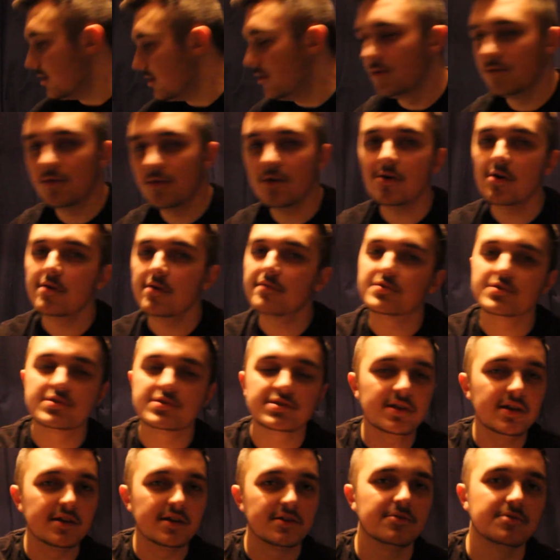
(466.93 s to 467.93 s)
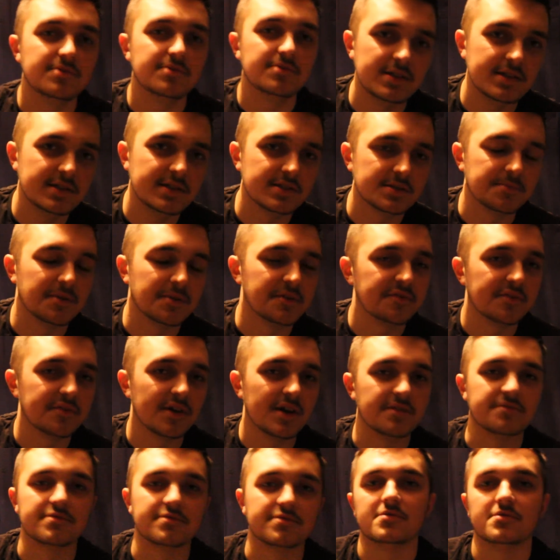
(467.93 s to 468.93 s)
although I've just said all these are my
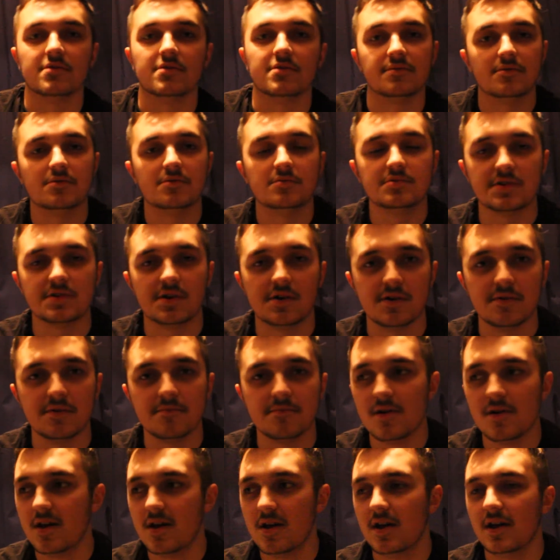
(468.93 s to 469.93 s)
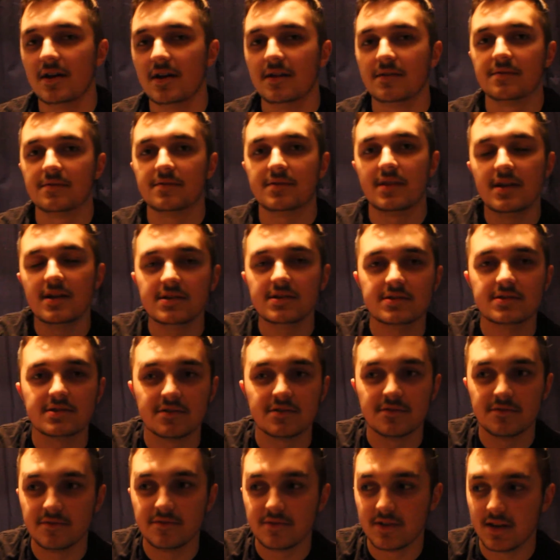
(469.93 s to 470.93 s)
favourite of all time,
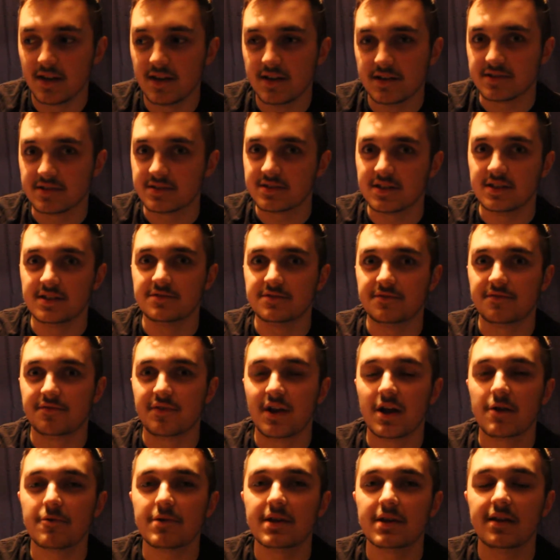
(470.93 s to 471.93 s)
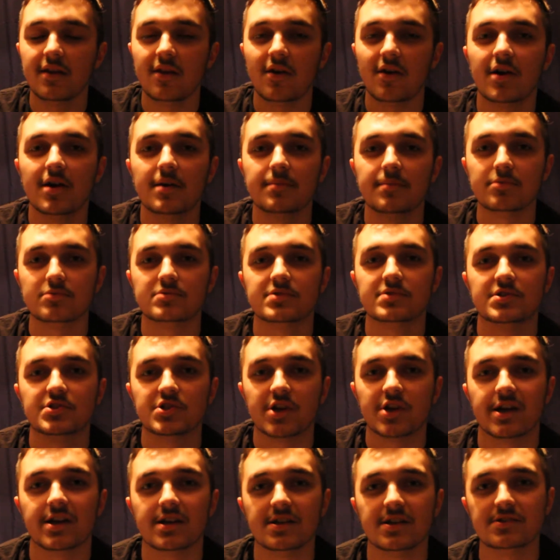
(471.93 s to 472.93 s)
this list is very liable to
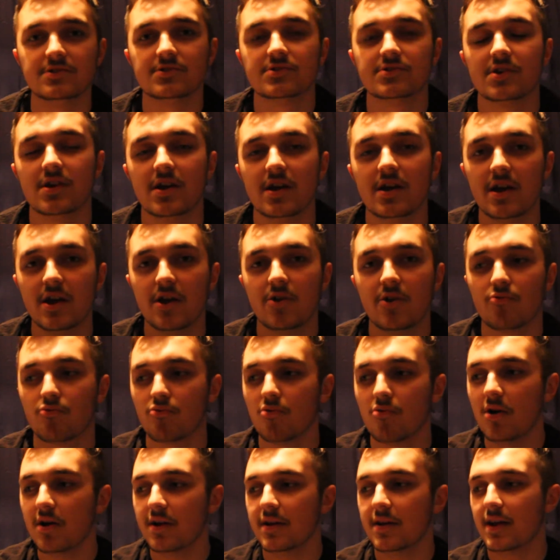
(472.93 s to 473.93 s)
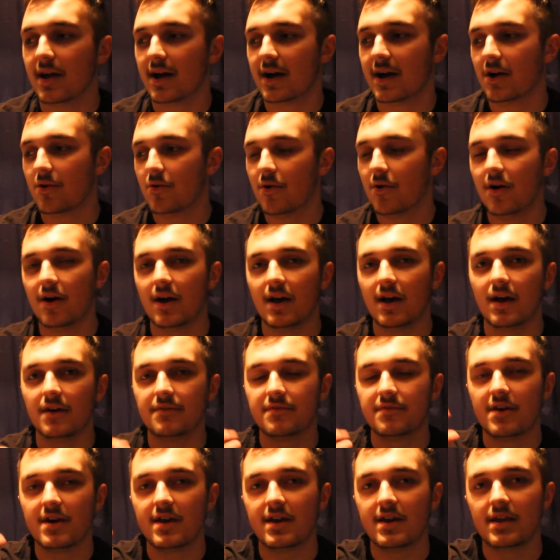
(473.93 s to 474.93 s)
change. Right now I
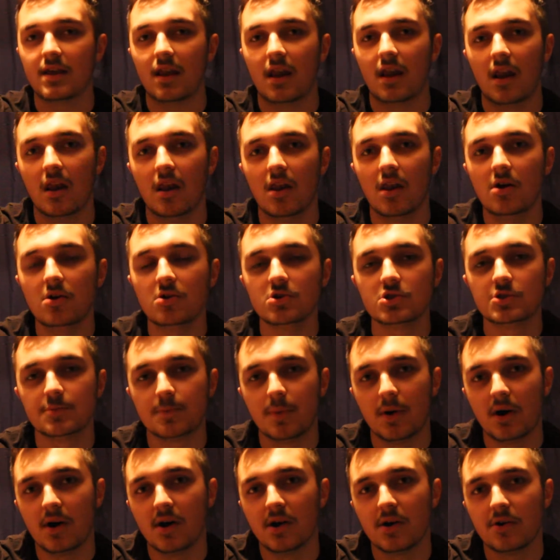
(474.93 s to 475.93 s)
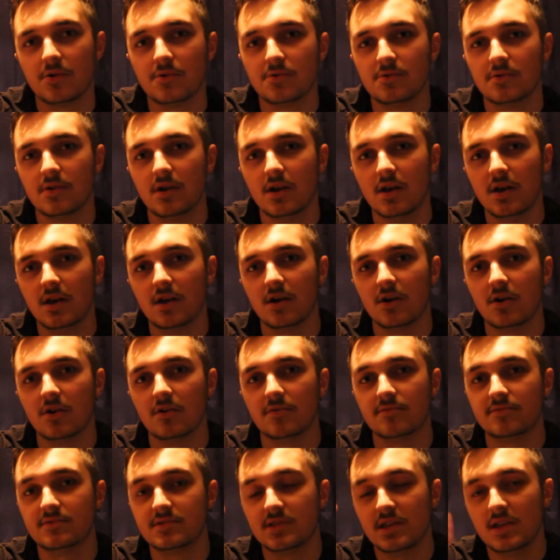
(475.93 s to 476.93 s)
have a large pile
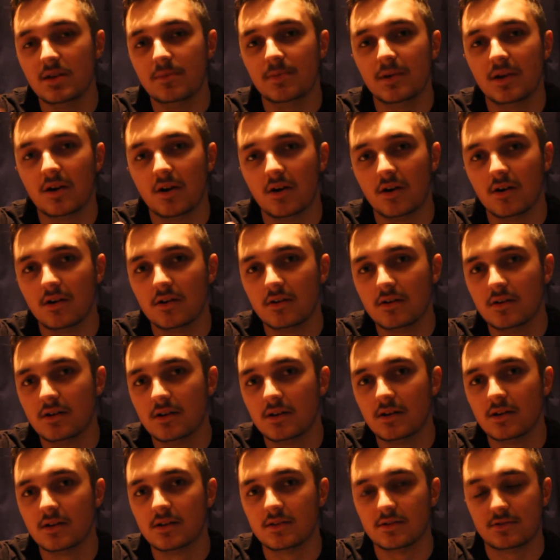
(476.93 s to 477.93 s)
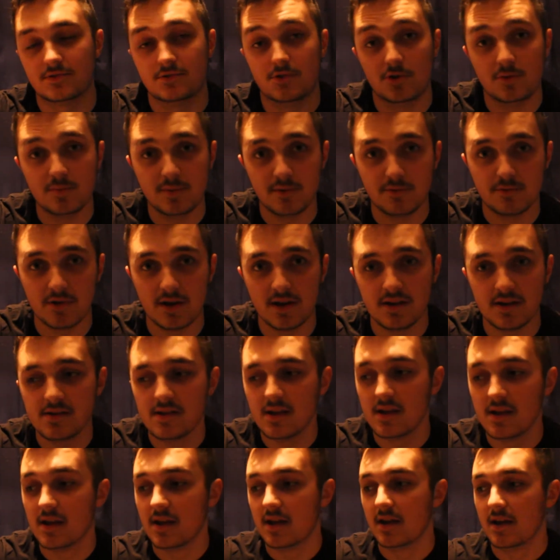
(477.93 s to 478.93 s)
of TBR, to be read,
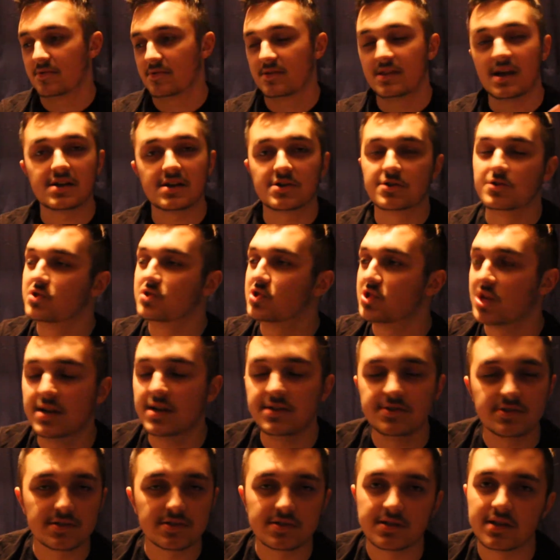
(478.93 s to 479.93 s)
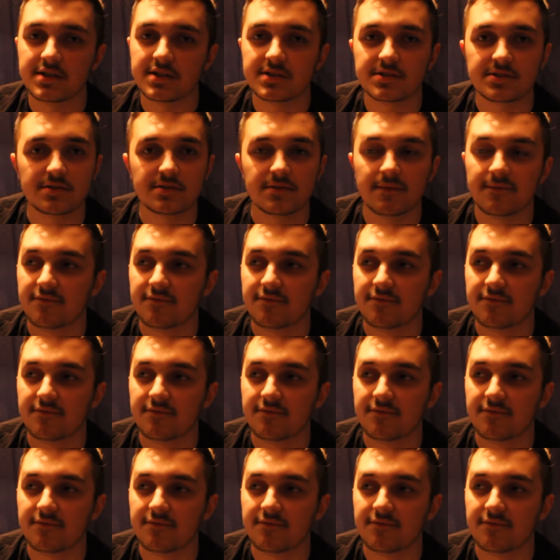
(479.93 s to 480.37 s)
that could change this list